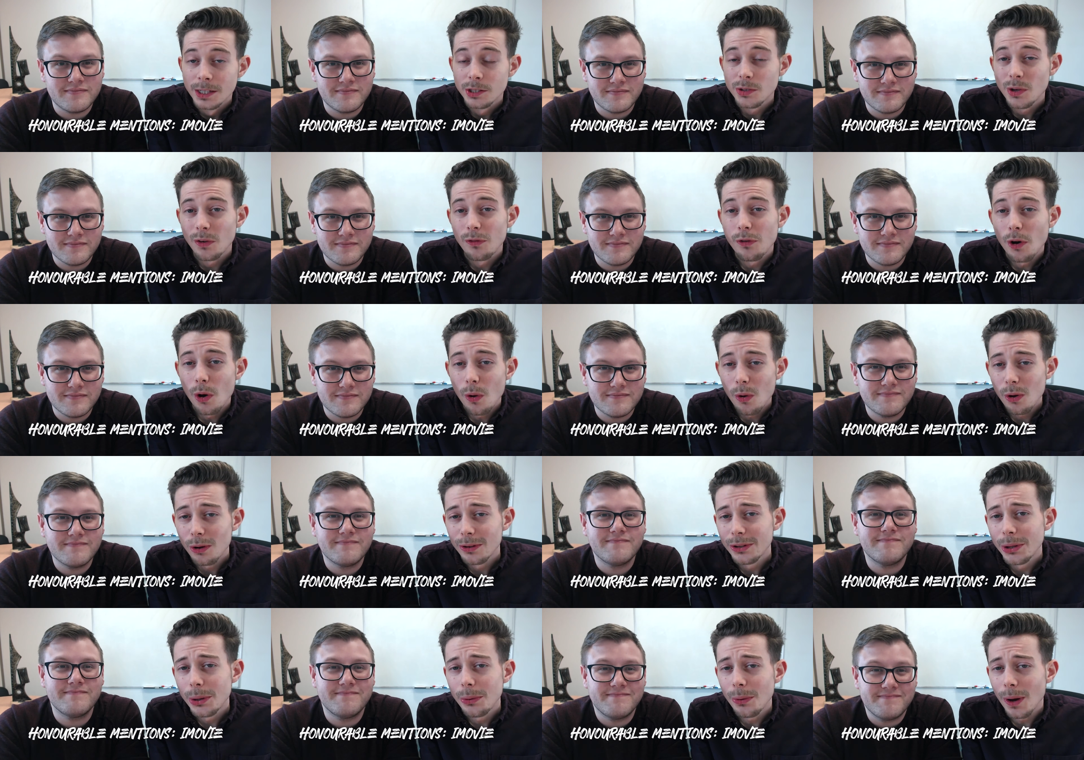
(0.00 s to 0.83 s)
Speaker 1: So for
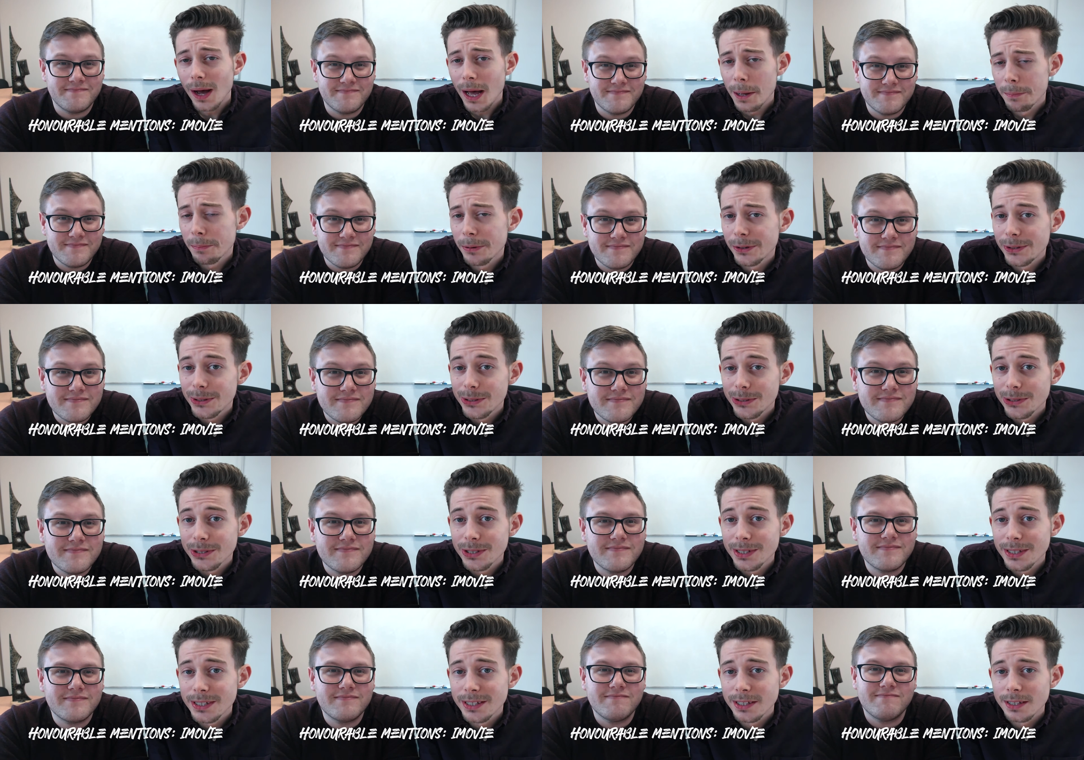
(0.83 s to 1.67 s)
all you Apple
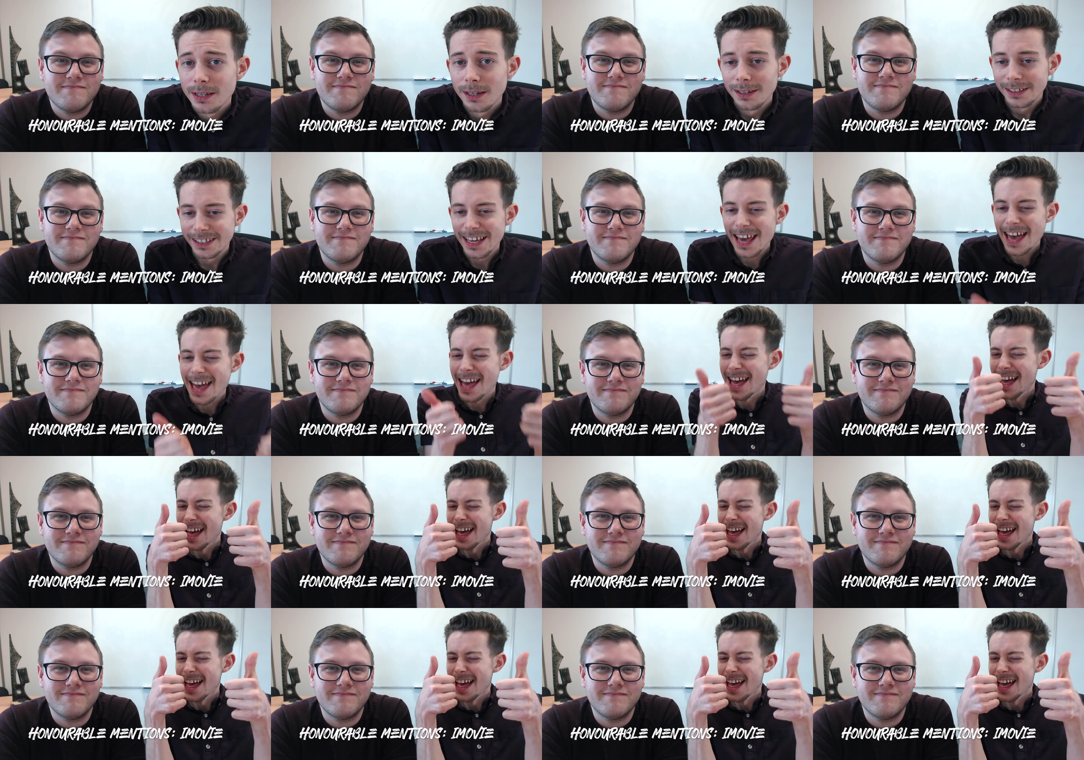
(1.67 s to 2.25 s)
users, yeah,